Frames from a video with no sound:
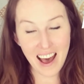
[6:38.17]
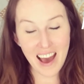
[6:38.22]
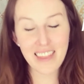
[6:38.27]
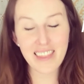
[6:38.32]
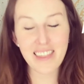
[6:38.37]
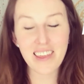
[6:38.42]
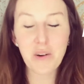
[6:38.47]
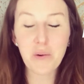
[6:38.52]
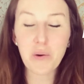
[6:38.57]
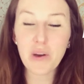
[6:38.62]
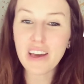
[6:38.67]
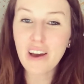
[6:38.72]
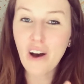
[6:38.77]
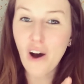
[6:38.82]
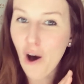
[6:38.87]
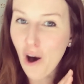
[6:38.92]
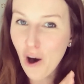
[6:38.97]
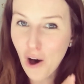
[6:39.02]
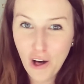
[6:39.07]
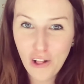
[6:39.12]
I think we
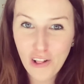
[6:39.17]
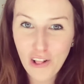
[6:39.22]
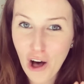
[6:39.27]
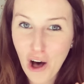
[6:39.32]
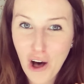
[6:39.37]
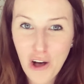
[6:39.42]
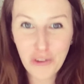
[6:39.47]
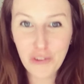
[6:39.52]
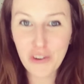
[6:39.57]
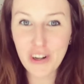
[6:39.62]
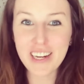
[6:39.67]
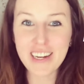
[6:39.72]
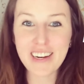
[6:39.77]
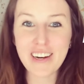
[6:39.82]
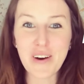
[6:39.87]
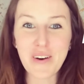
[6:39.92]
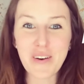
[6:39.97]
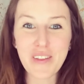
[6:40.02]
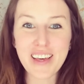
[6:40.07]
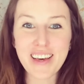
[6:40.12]
all already
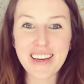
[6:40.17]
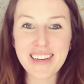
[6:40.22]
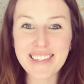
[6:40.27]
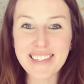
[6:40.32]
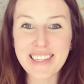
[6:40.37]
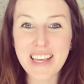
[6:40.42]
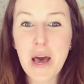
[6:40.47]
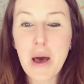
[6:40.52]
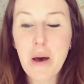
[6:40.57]
know this,